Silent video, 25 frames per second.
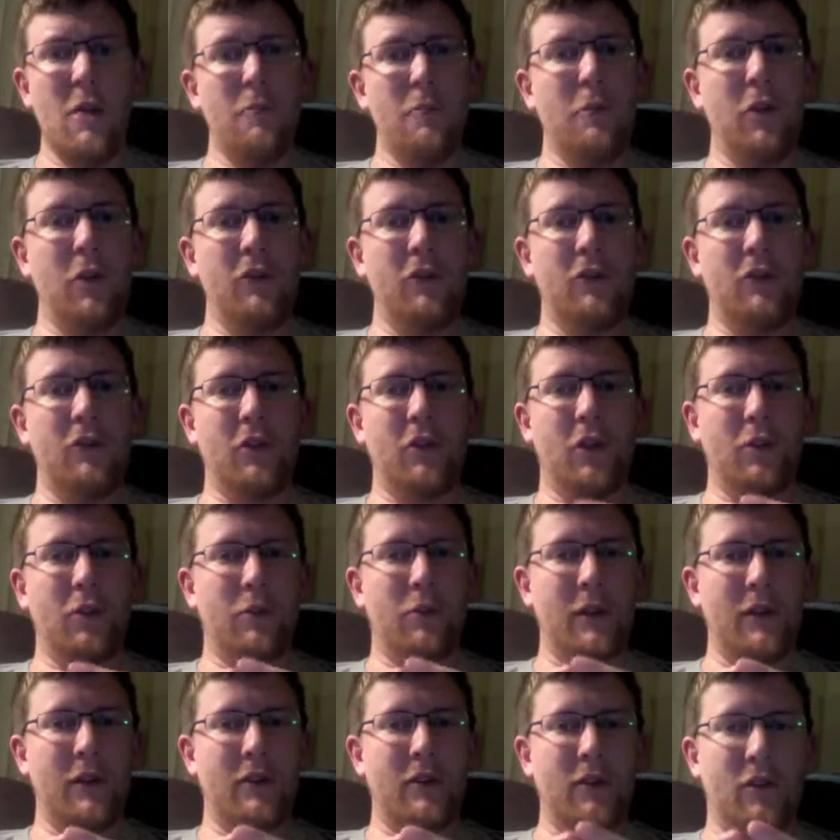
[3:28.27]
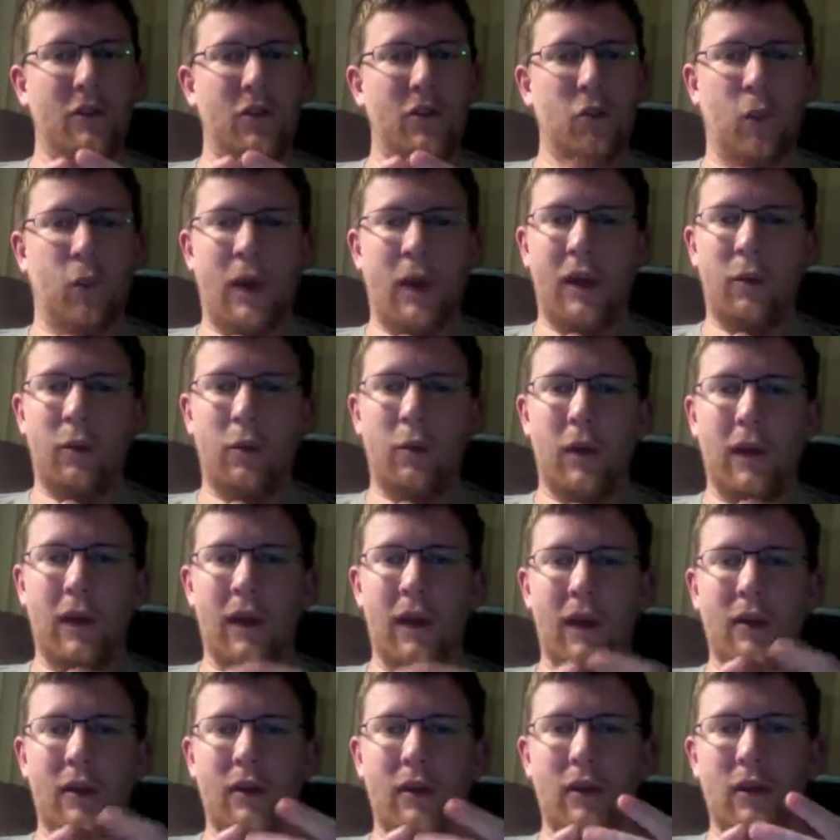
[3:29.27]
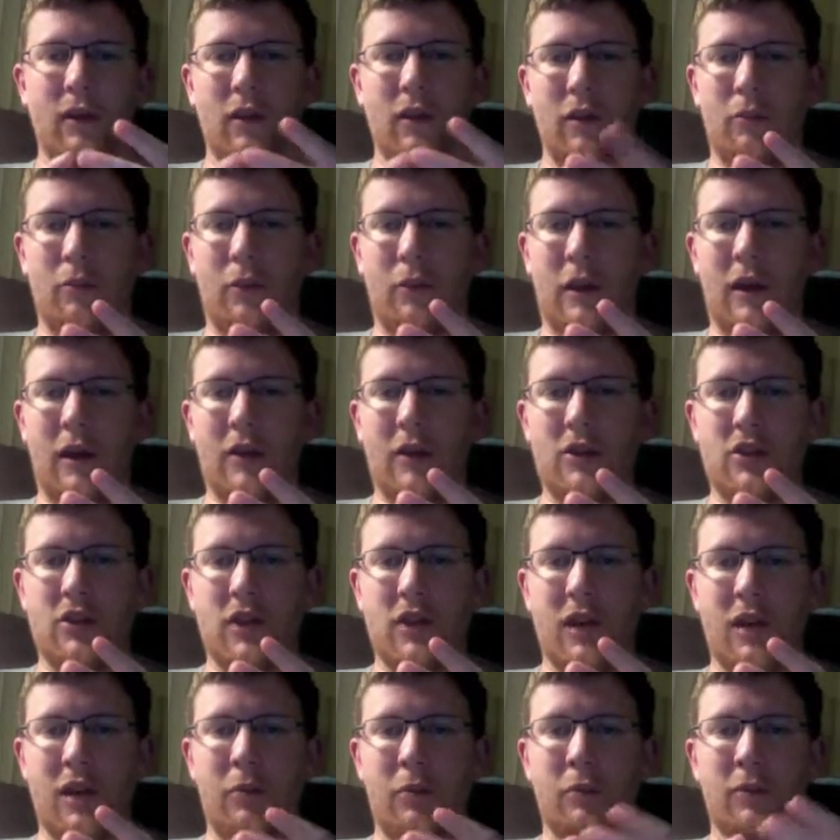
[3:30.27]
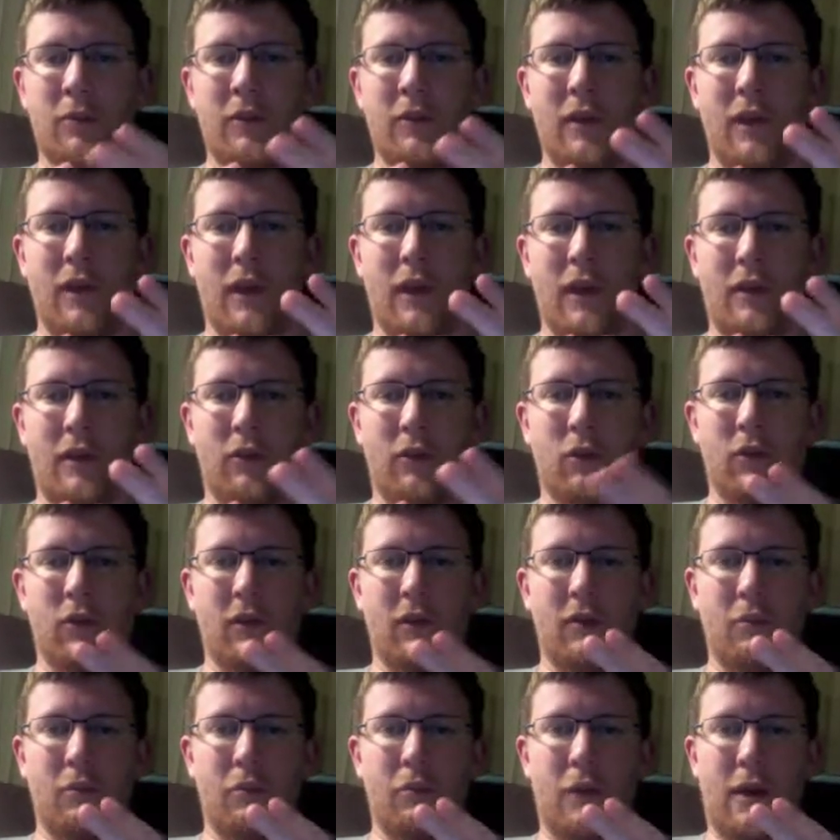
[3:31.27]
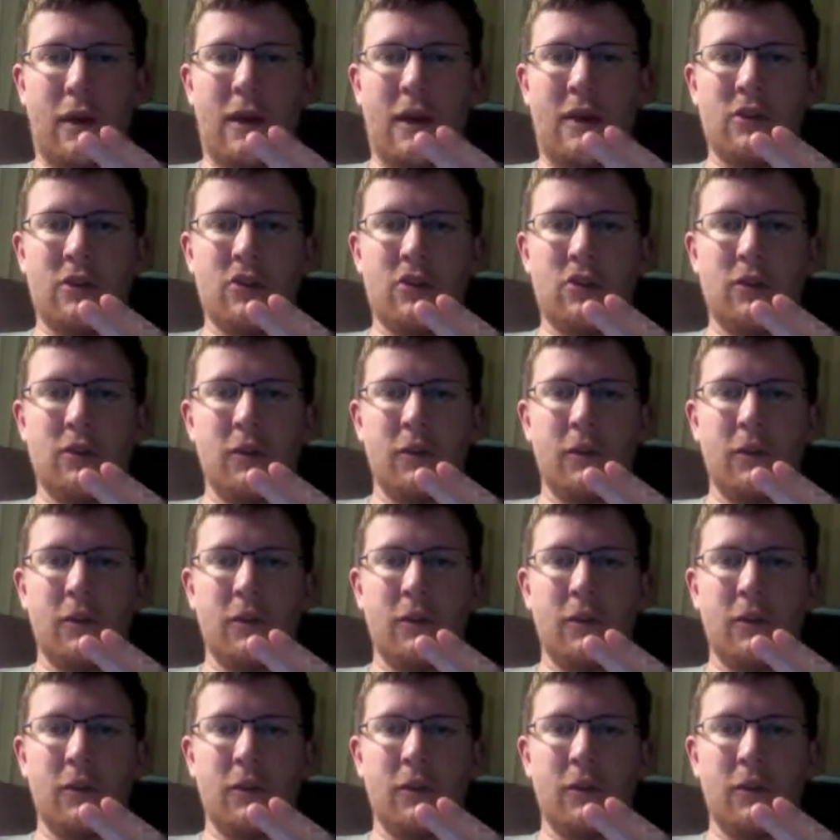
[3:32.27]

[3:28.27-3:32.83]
Most notably to Dwayne Wade, LeBron James, and Chris Bosh.